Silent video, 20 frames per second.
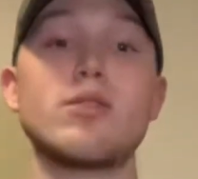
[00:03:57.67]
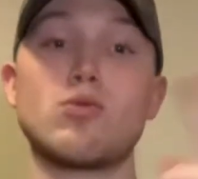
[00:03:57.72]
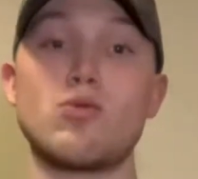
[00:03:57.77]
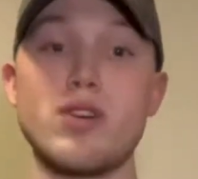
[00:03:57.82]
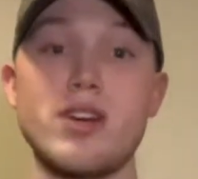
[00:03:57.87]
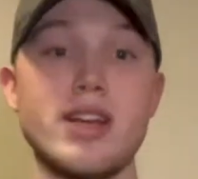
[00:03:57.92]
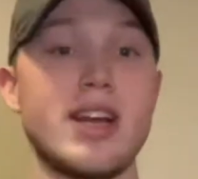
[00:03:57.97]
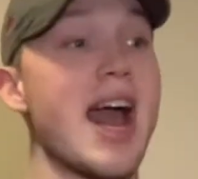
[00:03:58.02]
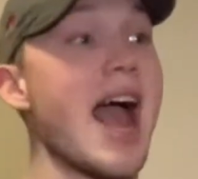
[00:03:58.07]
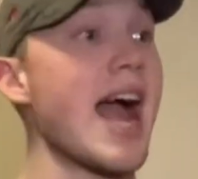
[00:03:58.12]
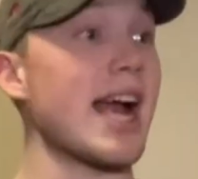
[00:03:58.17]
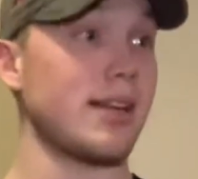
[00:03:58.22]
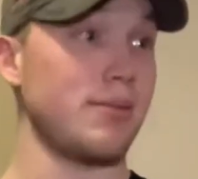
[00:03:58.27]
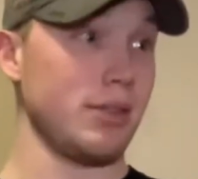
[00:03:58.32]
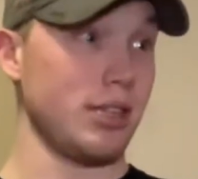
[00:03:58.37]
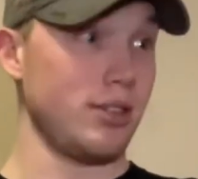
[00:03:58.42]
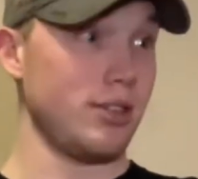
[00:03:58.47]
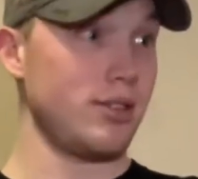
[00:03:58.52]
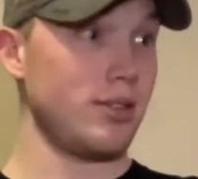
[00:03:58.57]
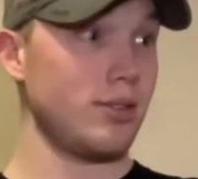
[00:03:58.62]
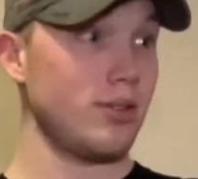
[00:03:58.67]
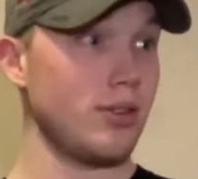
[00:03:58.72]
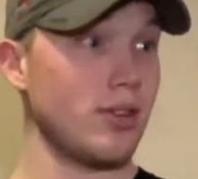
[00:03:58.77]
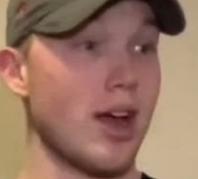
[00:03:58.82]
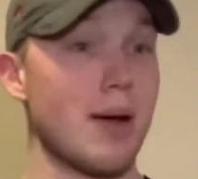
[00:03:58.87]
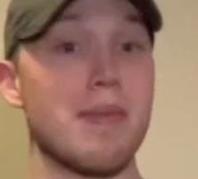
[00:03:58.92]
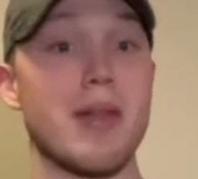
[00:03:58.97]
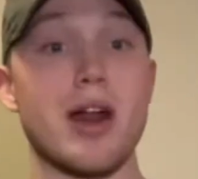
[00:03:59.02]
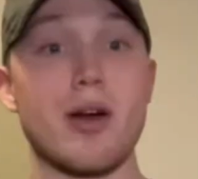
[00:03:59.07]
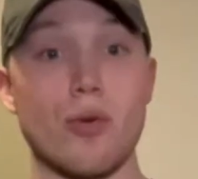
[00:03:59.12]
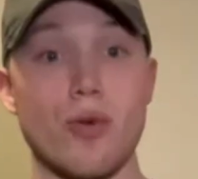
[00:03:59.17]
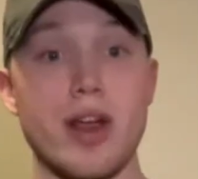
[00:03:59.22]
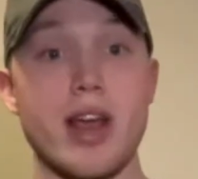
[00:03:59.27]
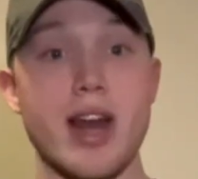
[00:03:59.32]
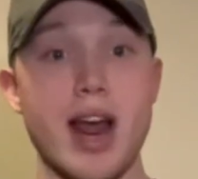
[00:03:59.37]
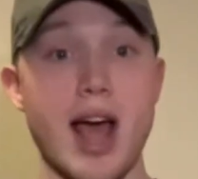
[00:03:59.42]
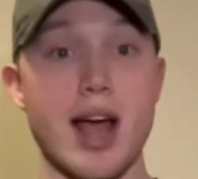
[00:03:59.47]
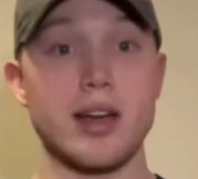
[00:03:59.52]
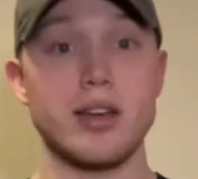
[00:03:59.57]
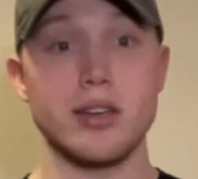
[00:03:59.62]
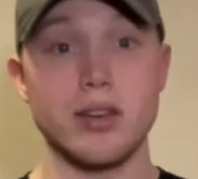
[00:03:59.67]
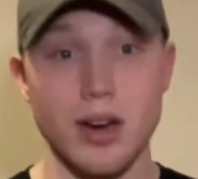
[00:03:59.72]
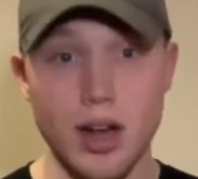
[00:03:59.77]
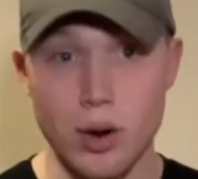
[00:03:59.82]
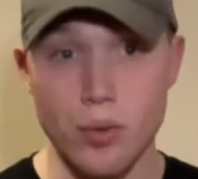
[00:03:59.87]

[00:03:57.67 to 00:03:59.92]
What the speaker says: Reenactors. I'm not a reenactor. I don't